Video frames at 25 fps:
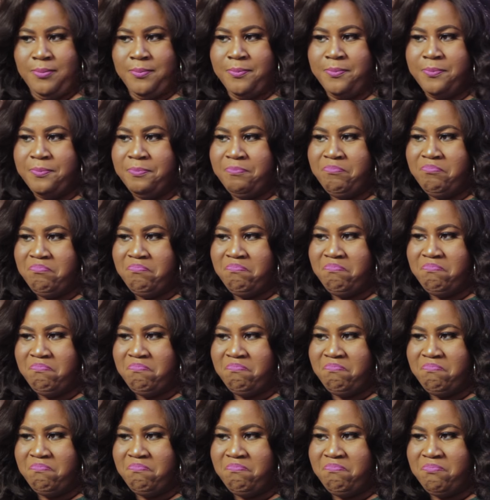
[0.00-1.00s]

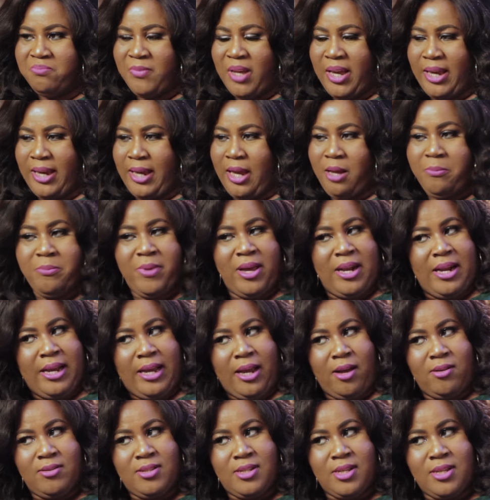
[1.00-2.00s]
Mm. I can't be an
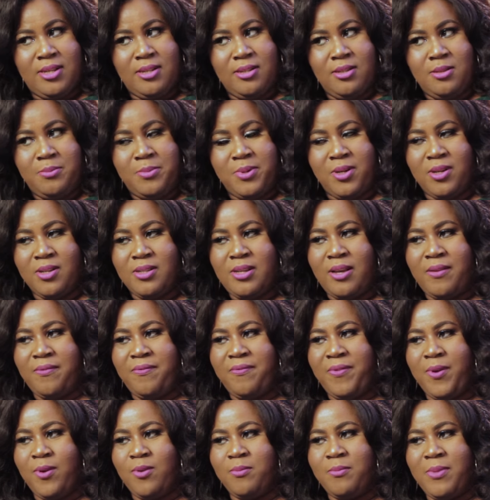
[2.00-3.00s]
accountant because I
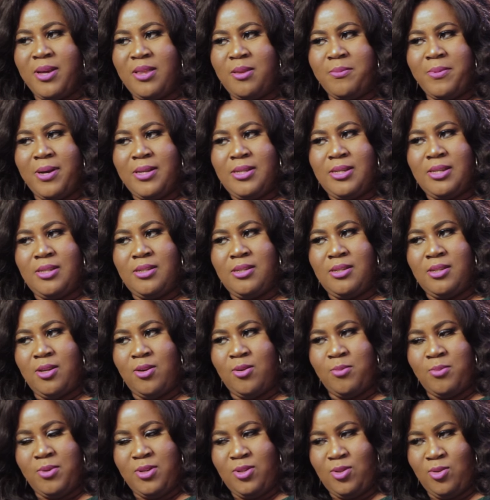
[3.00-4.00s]
failed mathematics
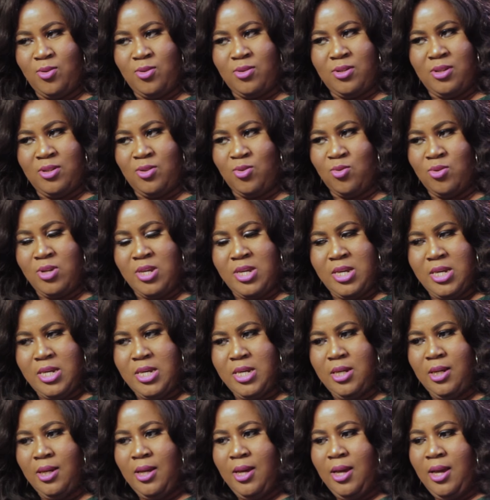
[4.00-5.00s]
terribly, so there's no
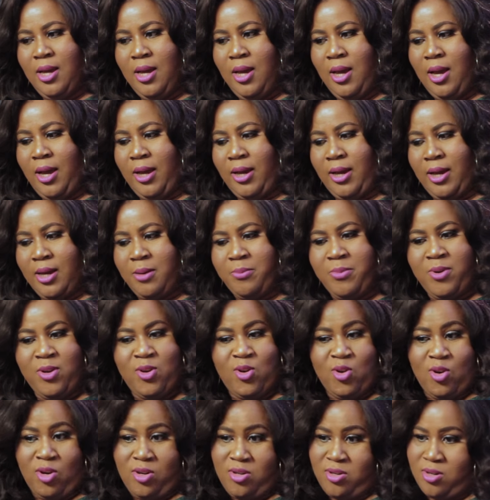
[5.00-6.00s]
need. I can't be
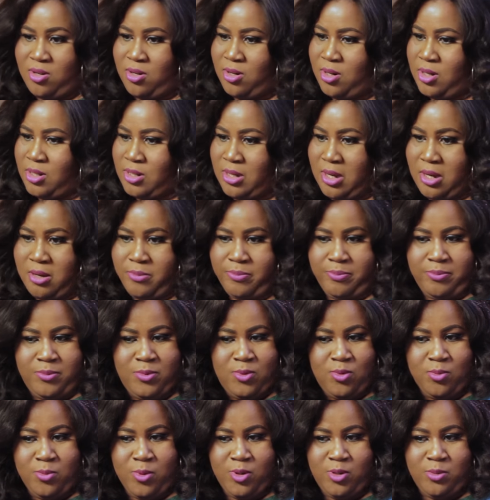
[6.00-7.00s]
a doctor because I
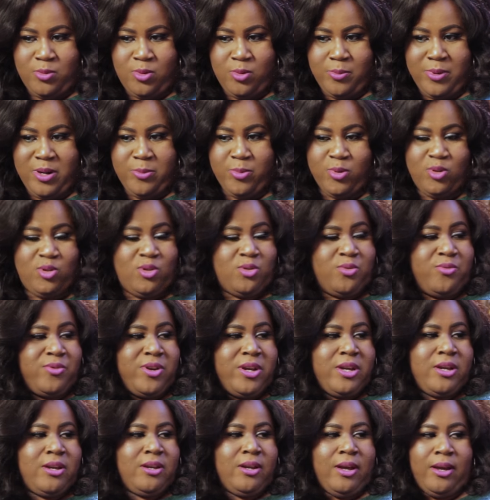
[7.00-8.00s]
too much too many books to
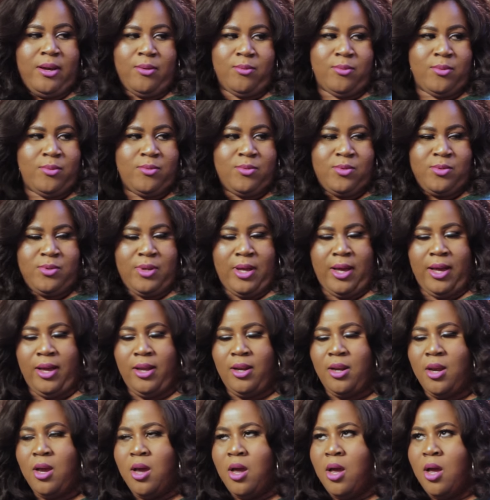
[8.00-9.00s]
read. I won't do
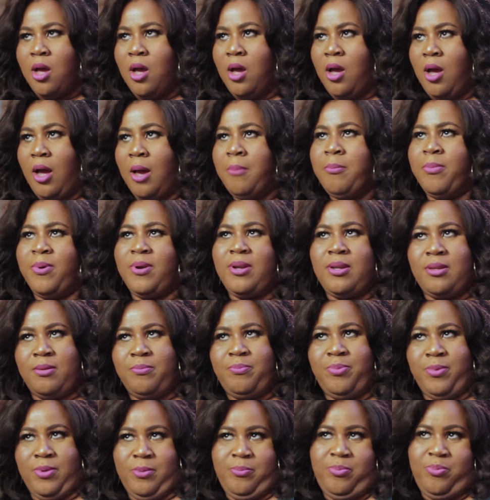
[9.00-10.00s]
that. Uh,
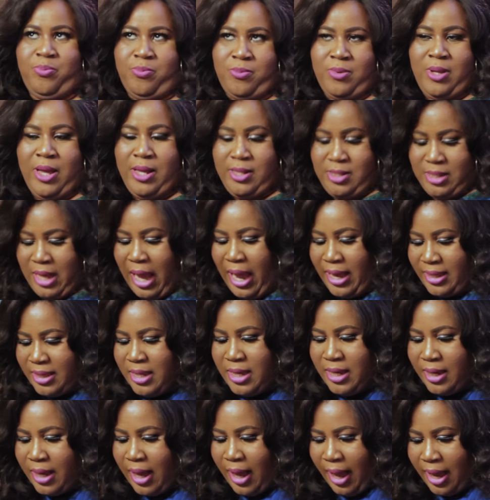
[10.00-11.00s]
but but that's I
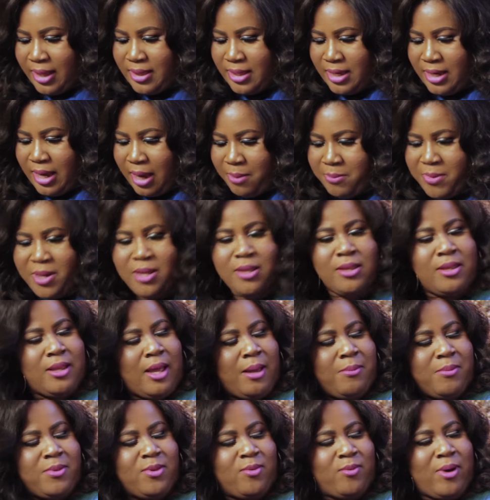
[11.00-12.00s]
think I think I'm
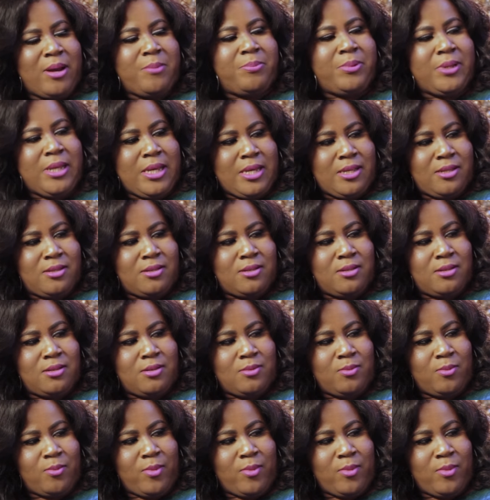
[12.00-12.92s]
in I'm in the right place